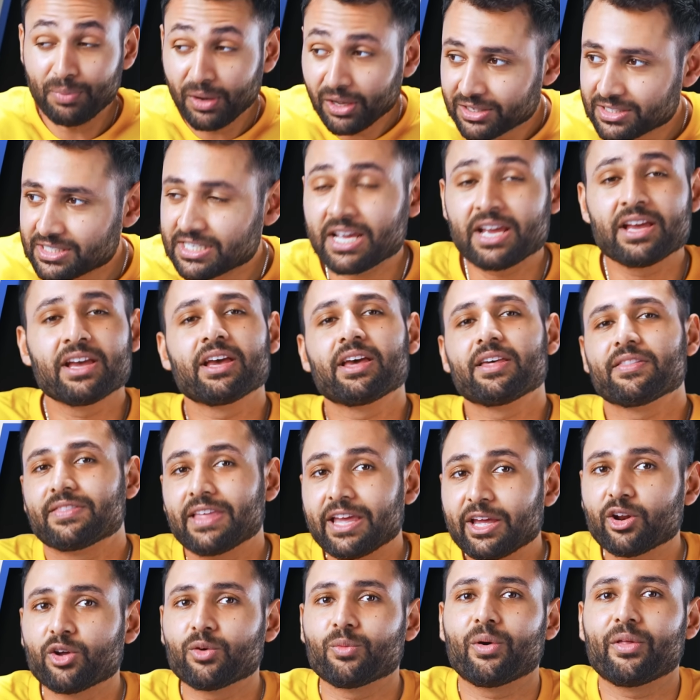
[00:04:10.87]
But
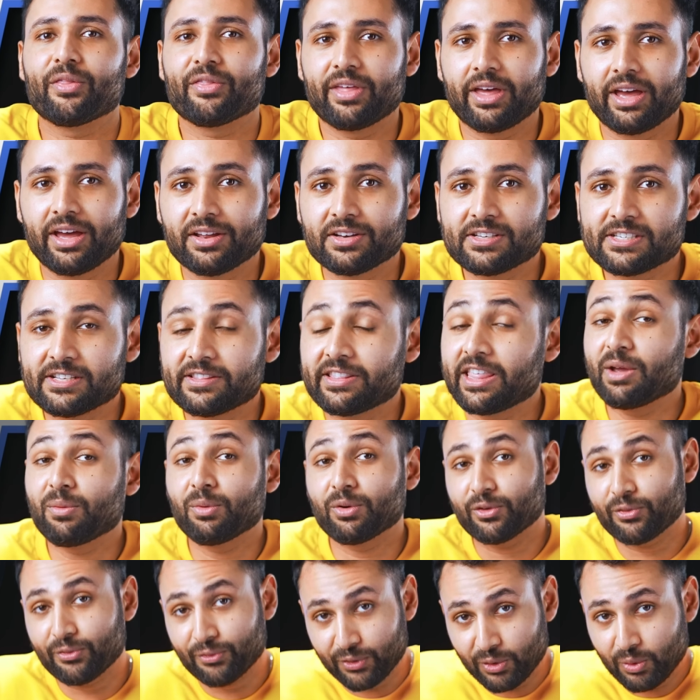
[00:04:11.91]
they don't want that. They
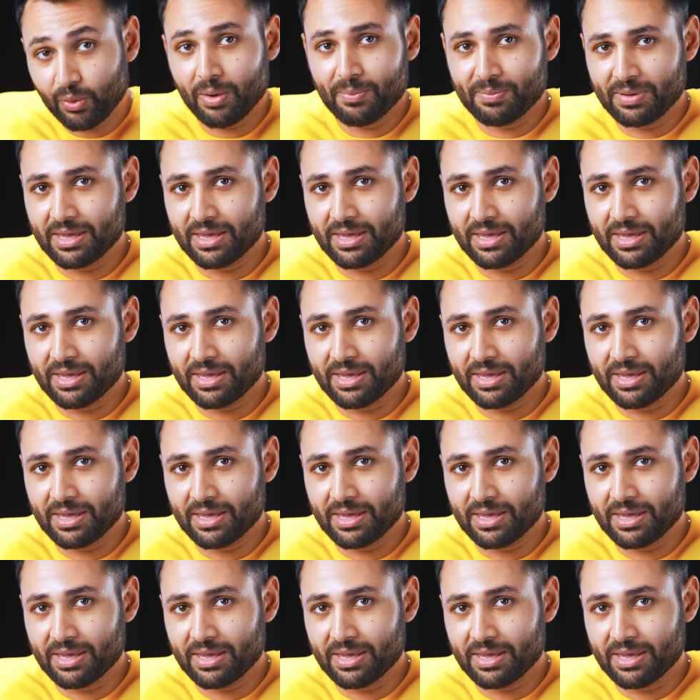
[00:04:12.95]
want fewer